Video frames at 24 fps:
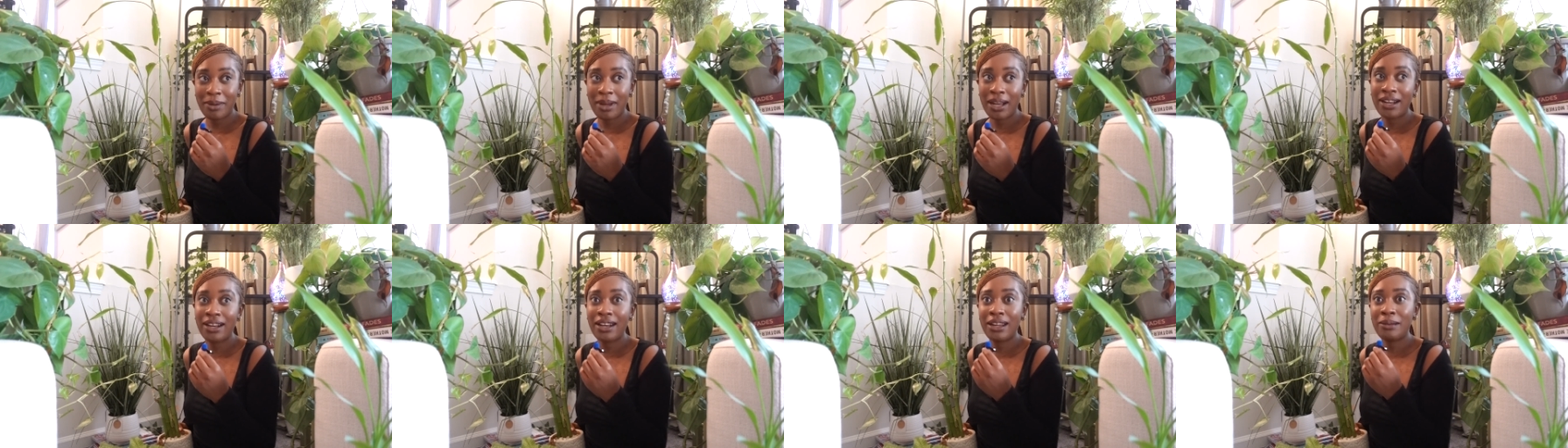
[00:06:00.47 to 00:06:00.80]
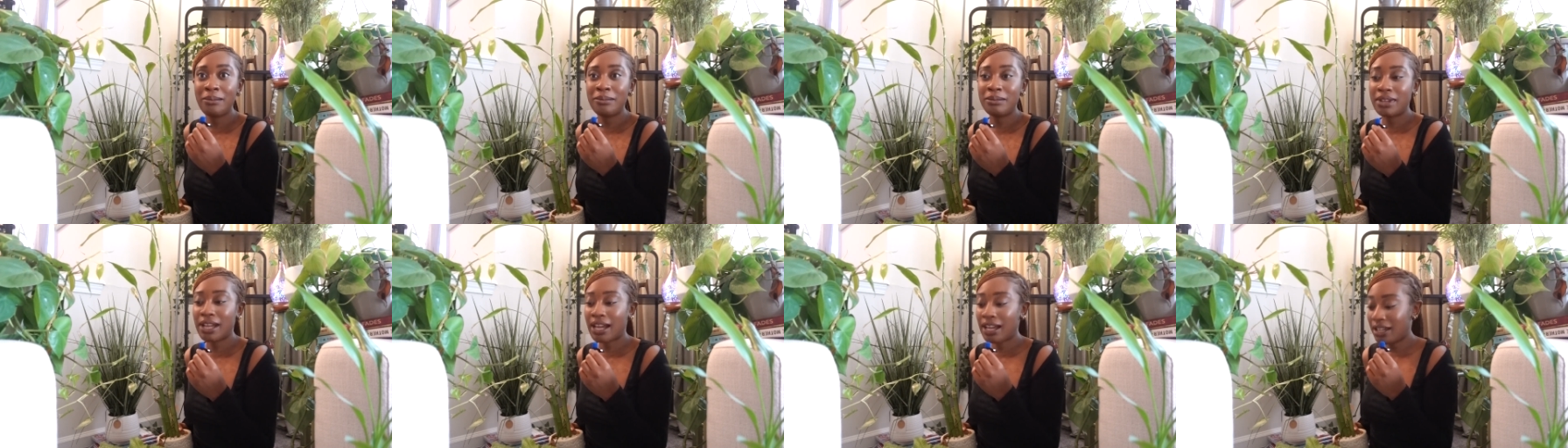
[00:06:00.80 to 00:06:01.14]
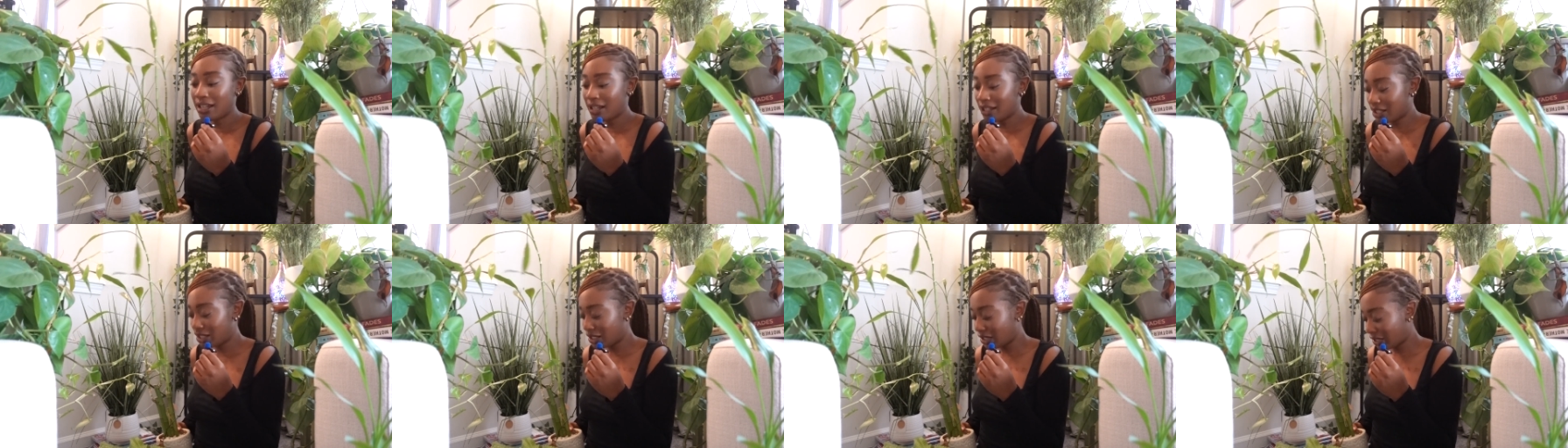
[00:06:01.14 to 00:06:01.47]
I
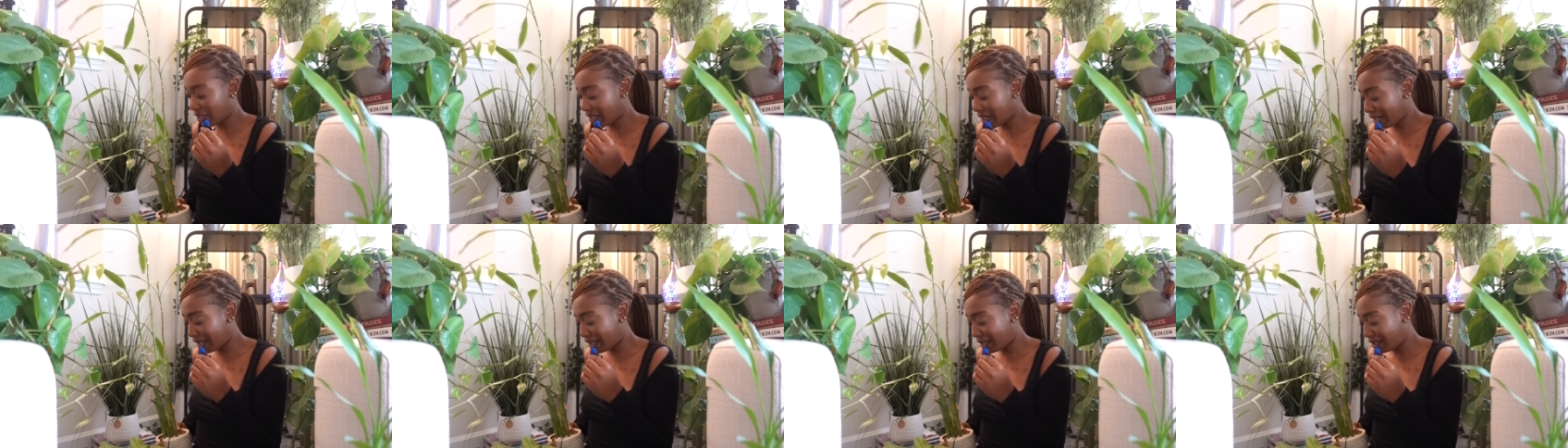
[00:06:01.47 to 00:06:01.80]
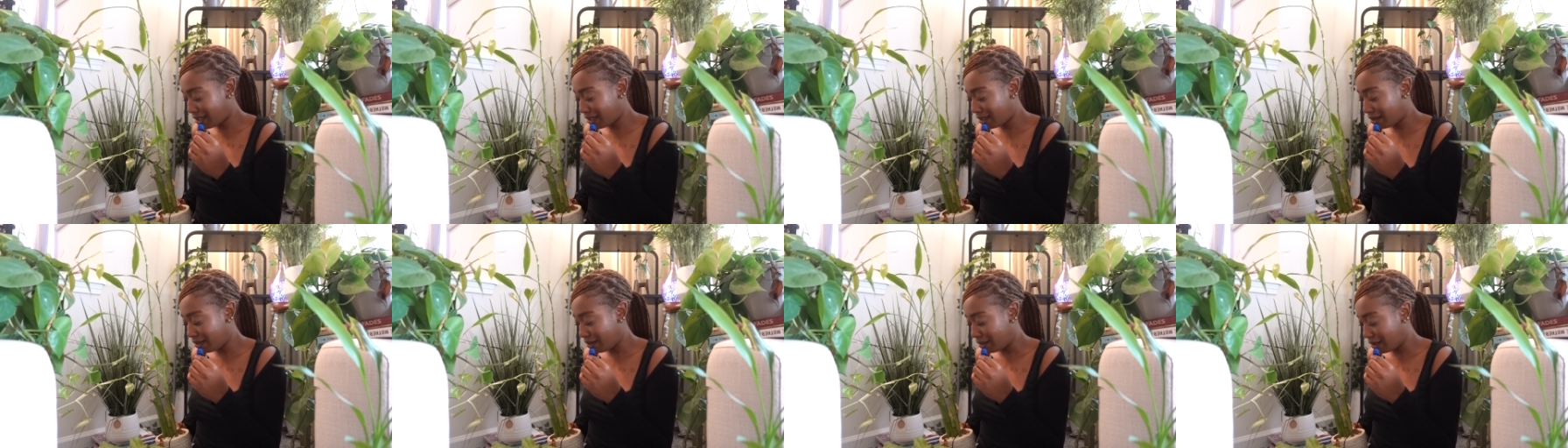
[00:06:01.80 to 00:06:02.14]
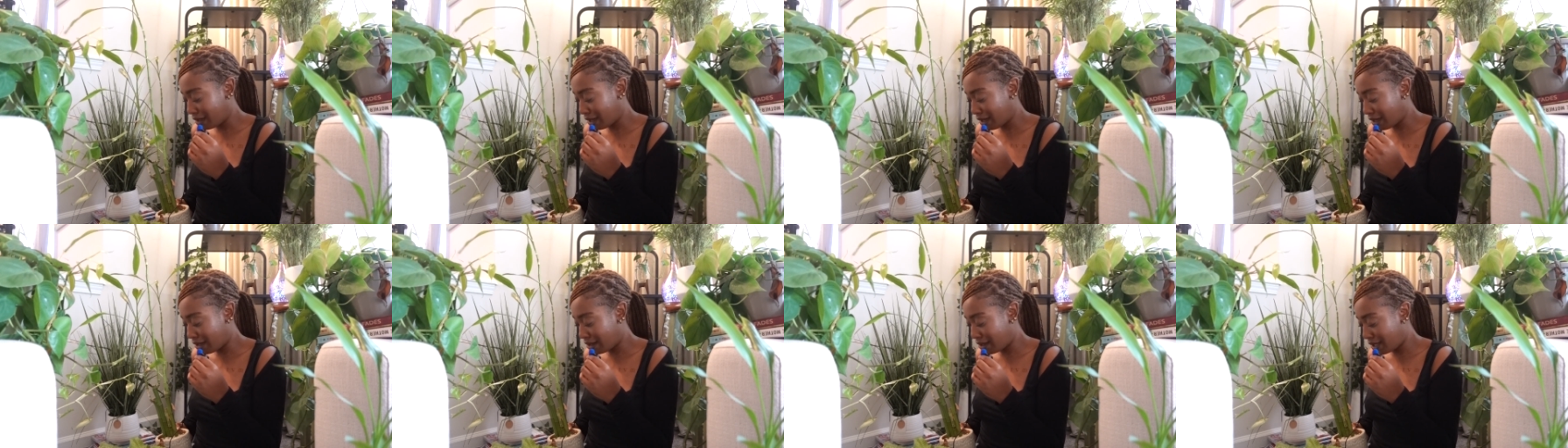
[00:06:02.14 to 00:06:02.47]
got Sir Kelly,
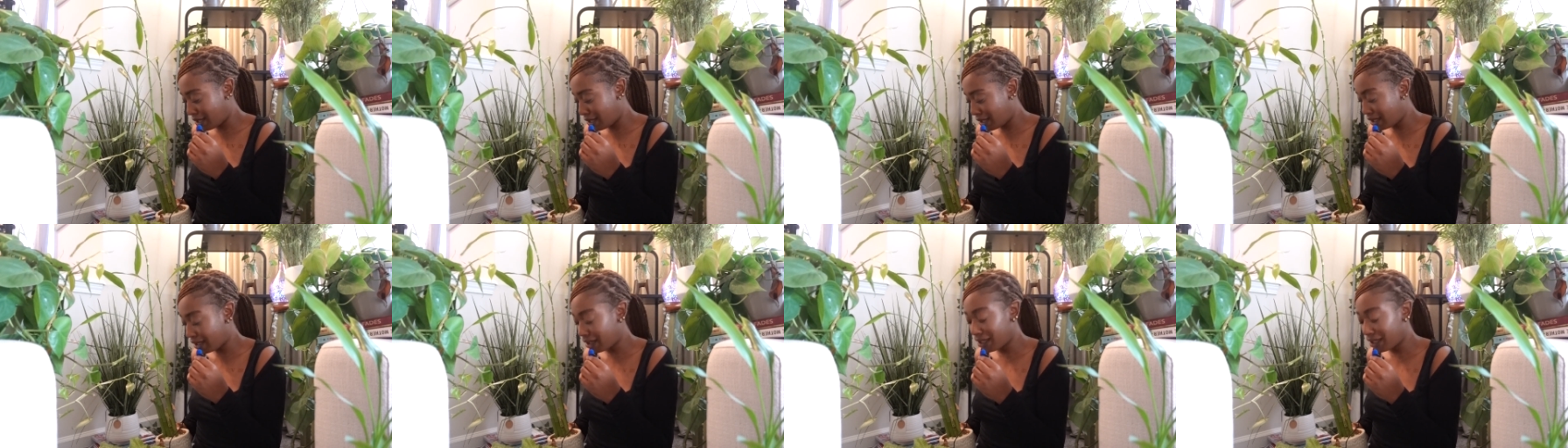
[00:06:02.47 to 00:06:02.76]
I think at